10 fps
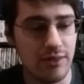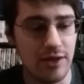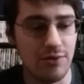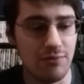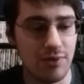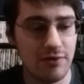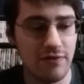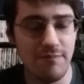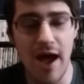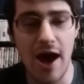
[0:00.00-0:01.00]
The
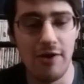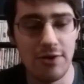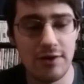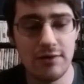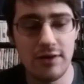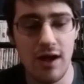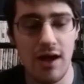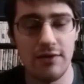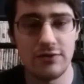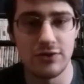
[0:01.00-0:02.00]
Worlds of Power
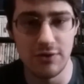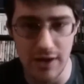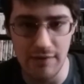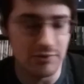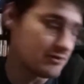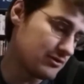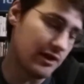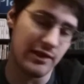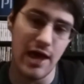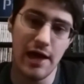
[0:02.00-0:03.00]
short novels,
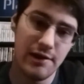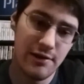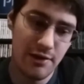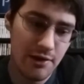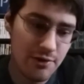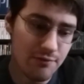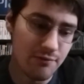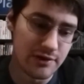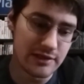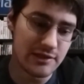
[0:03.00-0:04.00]
sort of like that,
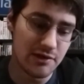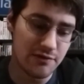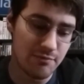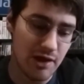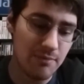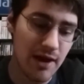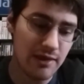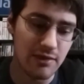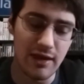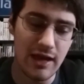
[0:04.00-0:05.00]
was a series from like
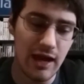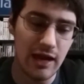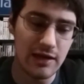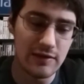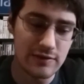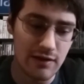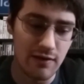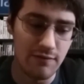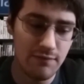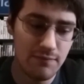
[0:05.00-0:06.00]
back in the late 80s
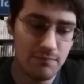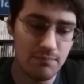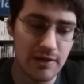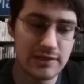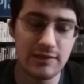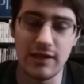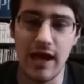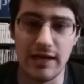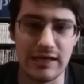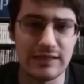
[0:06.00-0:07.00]
of basically
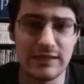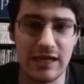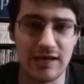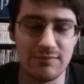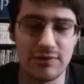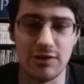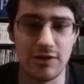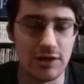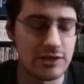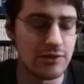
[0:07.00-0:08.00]
NES games
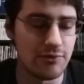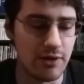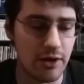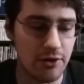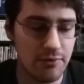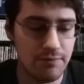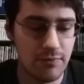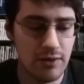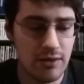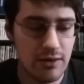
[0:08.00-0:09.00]
turned into
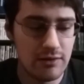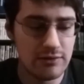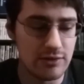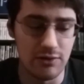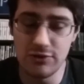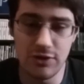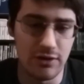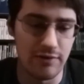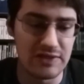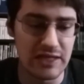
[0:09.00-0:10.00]
the little
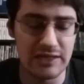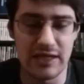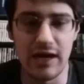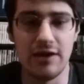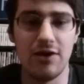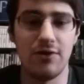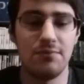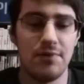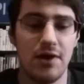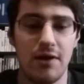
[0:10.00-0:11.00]
short novels. Like I said, I know.